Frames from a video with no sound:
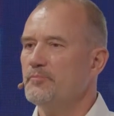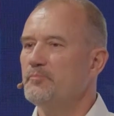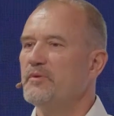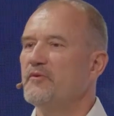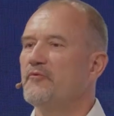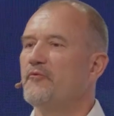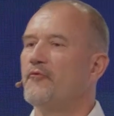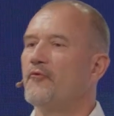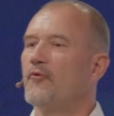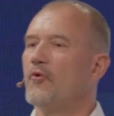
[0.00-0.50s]

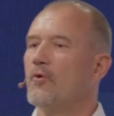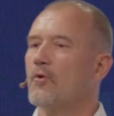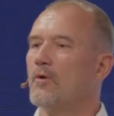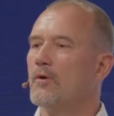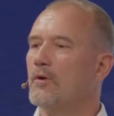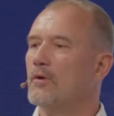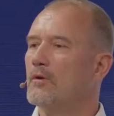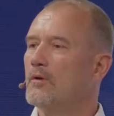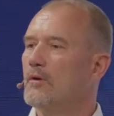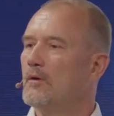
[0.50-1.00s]

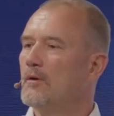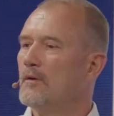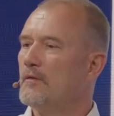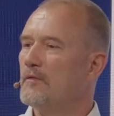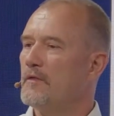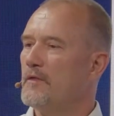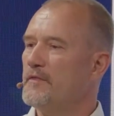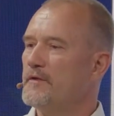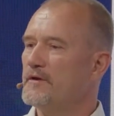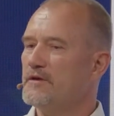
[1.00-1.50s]
before
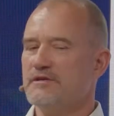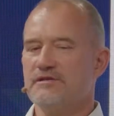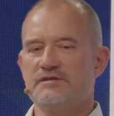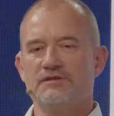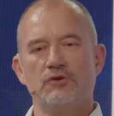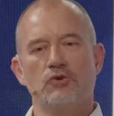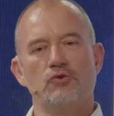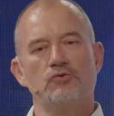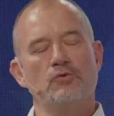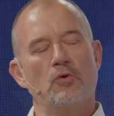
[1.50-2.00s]
that there is a
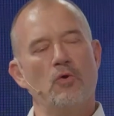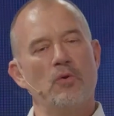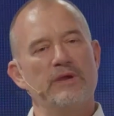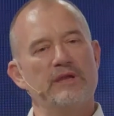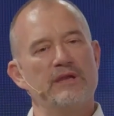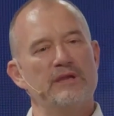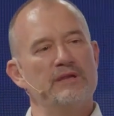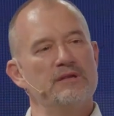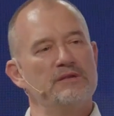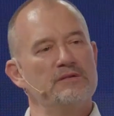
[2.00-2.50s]
growing
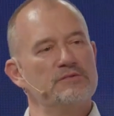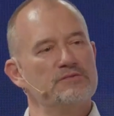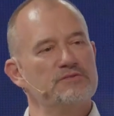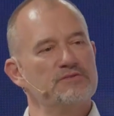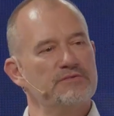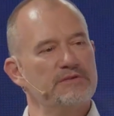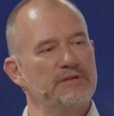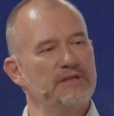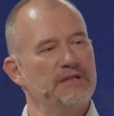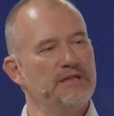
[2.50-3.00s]

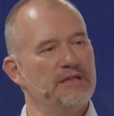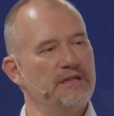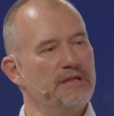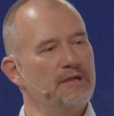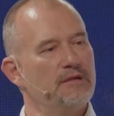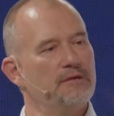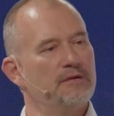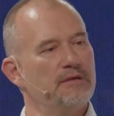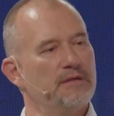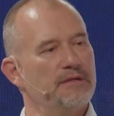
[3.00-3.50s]
industry
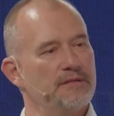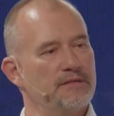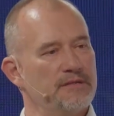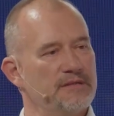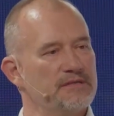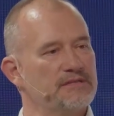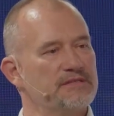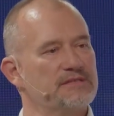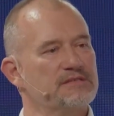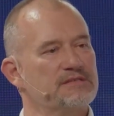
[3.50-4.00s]
here in
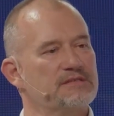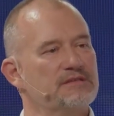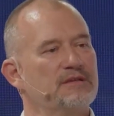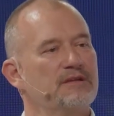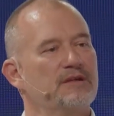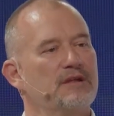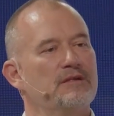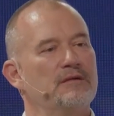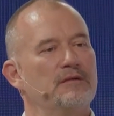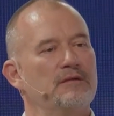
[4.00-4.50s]
this
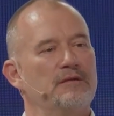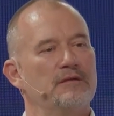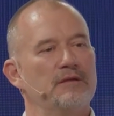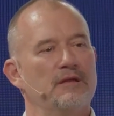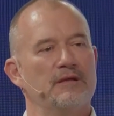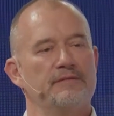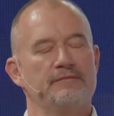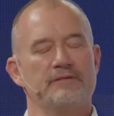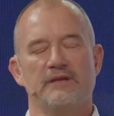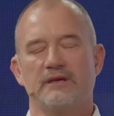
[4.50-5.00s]

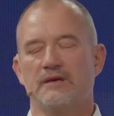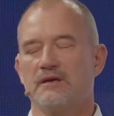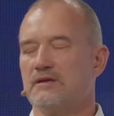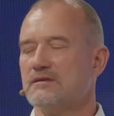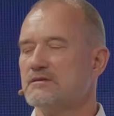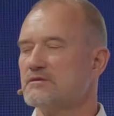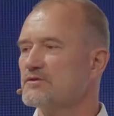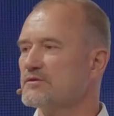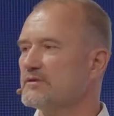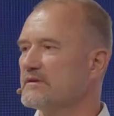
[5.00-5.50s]
lovely
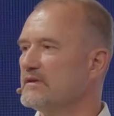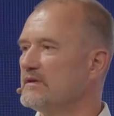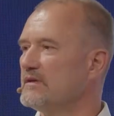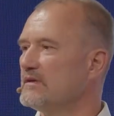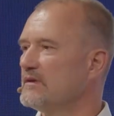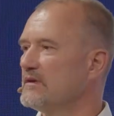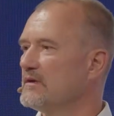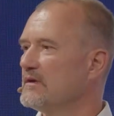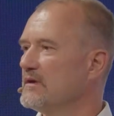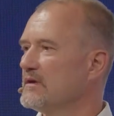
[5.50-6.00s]
country,
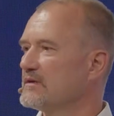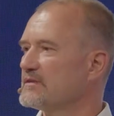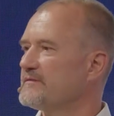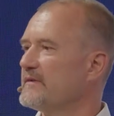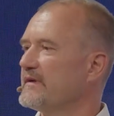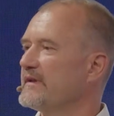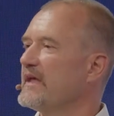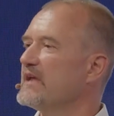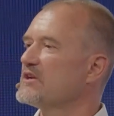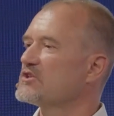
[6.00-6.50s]
it's
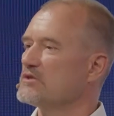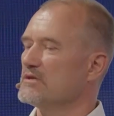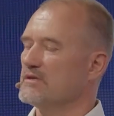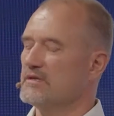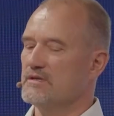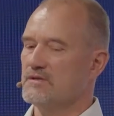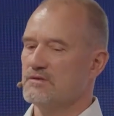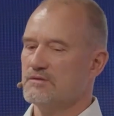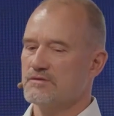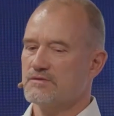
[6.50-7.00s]
financial
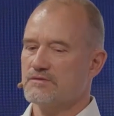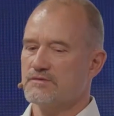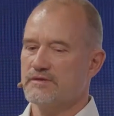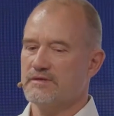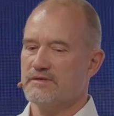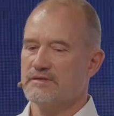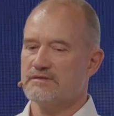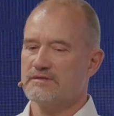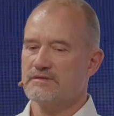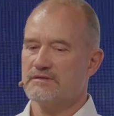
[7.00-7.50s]

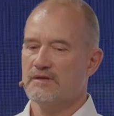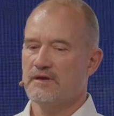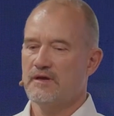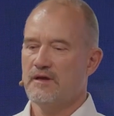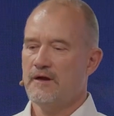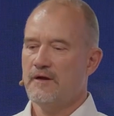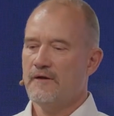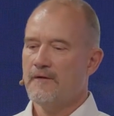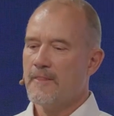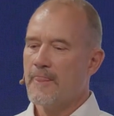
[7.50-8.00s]
industries.
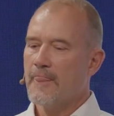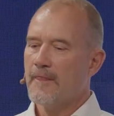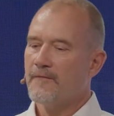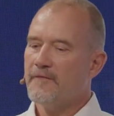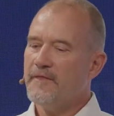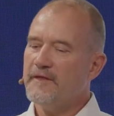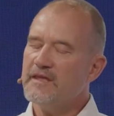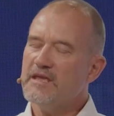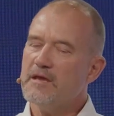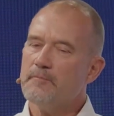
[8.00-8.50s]

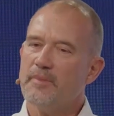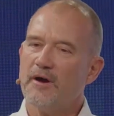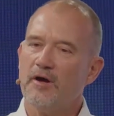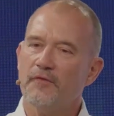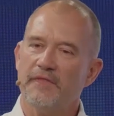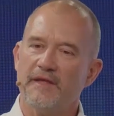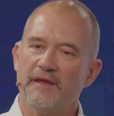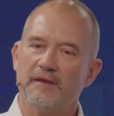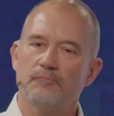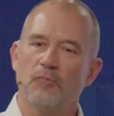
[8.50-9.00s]
Think about
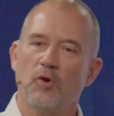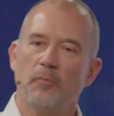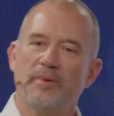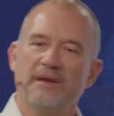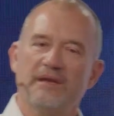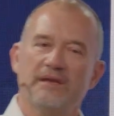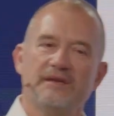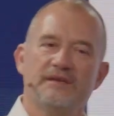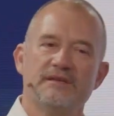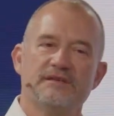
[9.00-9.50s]
that
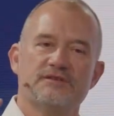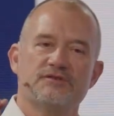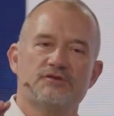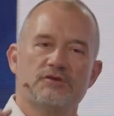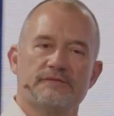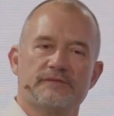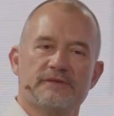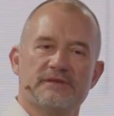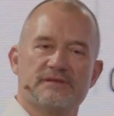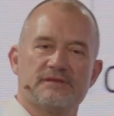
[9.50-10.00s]
mobility
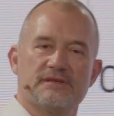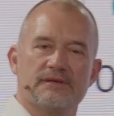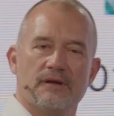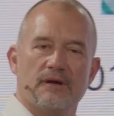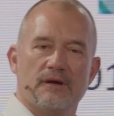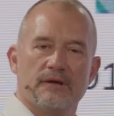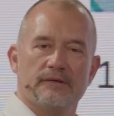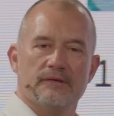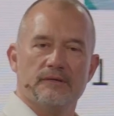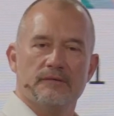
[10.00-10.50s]
service
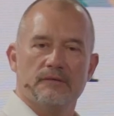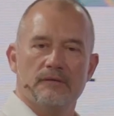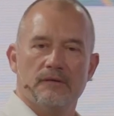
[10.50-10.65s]
scenario,